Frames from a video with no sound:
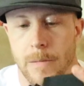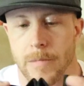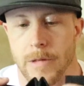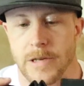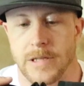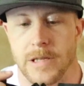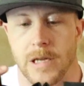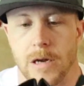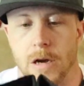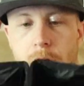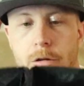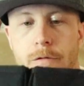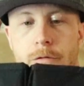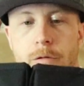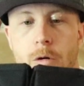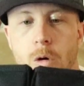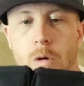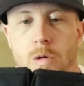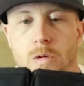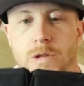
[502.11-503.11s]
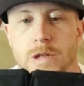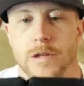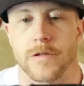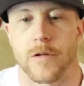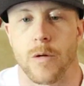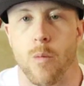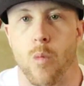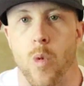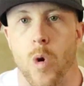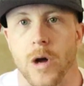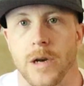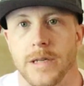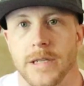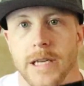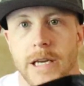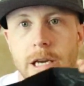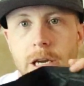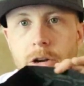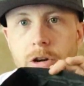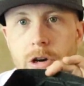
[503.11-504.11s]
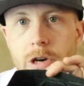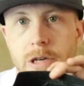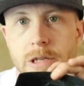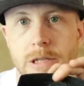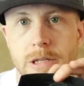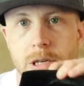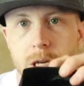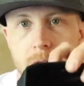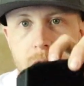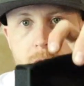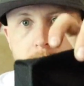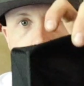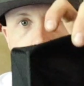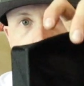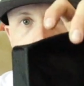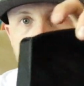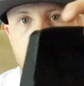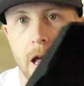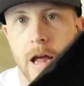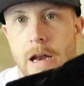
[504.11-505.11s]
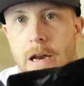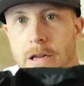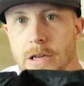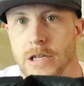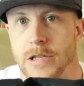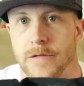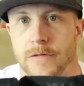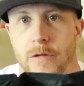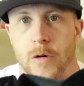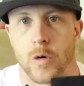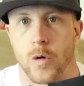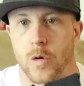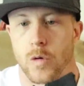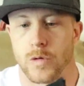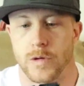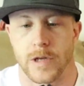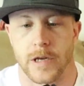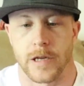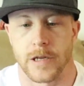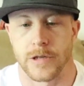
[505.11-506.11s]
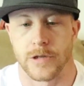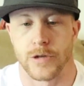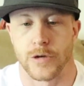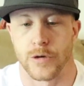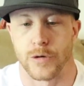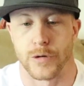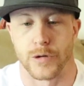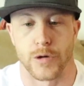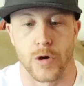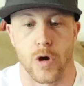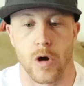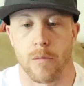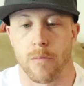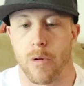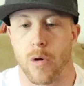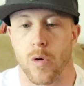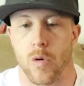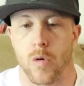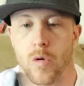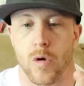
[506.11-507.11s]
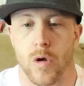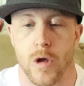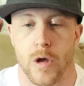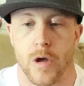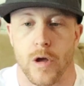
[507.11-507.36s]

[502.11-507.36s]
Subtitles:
This thing unfolds. It's from One Tigris, and it just folds into a dog bowl.